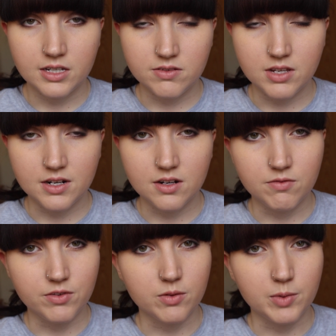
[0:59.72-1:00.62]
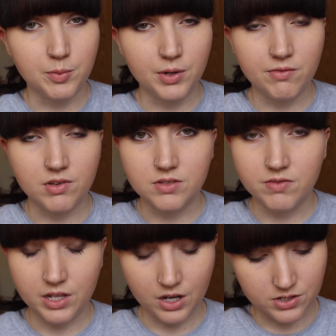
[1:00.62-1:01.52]
As I said in a few of my previous
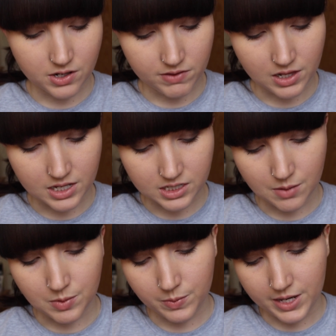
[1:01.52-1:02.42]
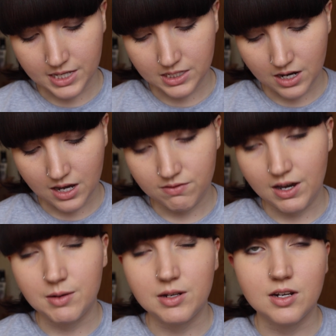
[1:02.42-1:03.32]
videos over the last couple of weeks, I have
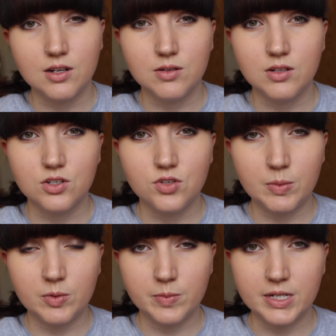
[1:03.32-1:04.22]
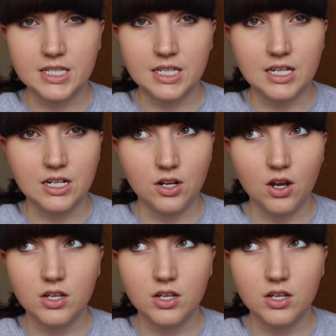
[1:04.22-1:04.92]
had trouble with my skin